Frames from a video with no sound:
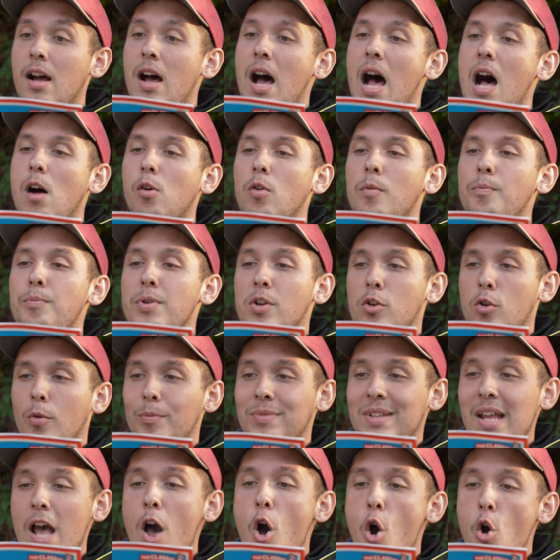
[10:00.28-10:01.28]
I will pick up
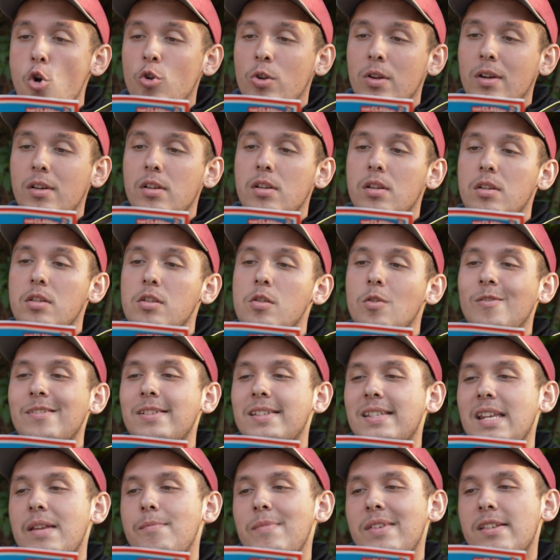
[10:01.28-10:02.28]
the hook. you'll
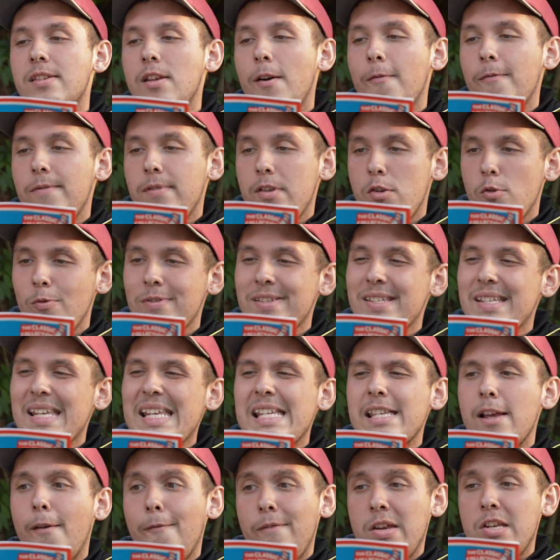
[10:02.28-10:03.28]
see
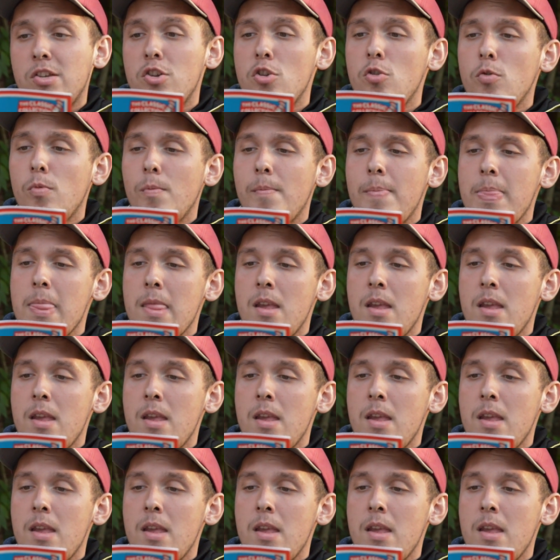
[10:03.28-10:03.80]
something new.